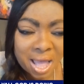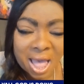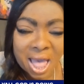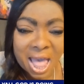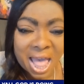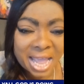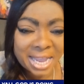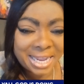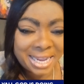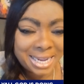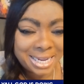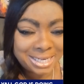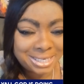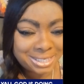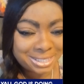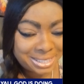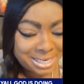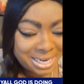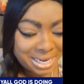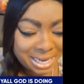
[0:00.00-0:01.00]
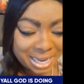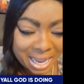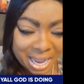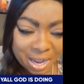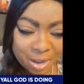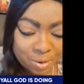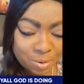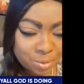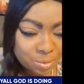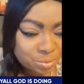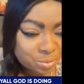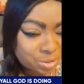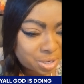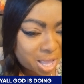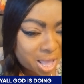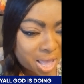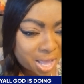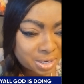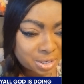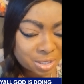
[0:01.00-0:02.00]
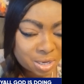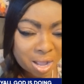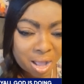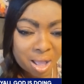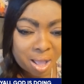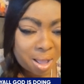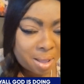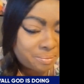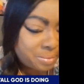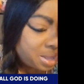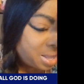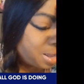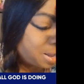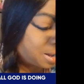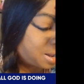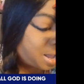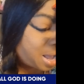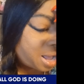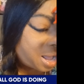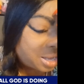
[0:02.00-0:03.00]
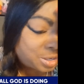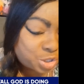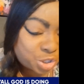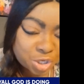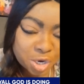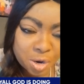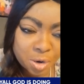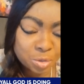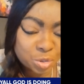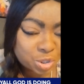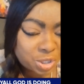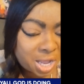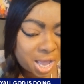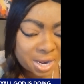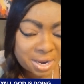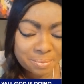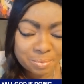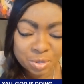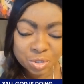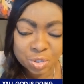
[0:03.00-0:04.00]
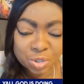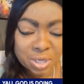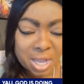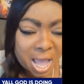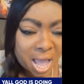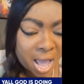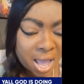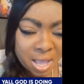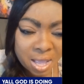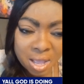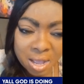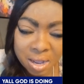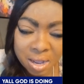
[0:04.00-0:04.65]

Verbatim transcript: intl.com, uh, church, Halabasai,